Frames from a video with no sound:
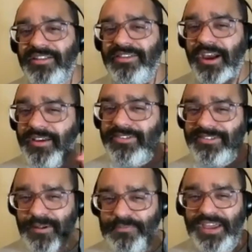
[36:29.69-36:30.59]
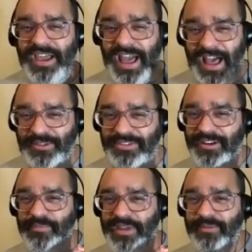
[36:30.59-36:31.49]
there's something out there
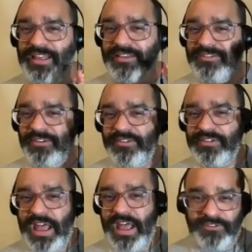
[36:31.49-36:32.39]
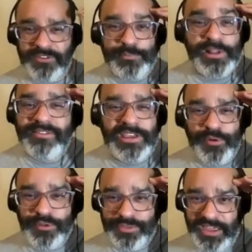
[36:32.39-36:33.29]
maybe that's just not just placebo
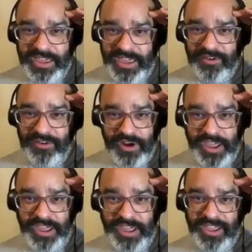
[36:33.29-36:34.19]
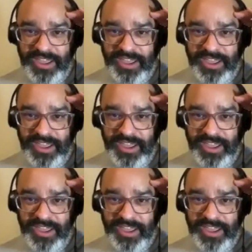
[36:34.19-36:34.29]
thinking, right?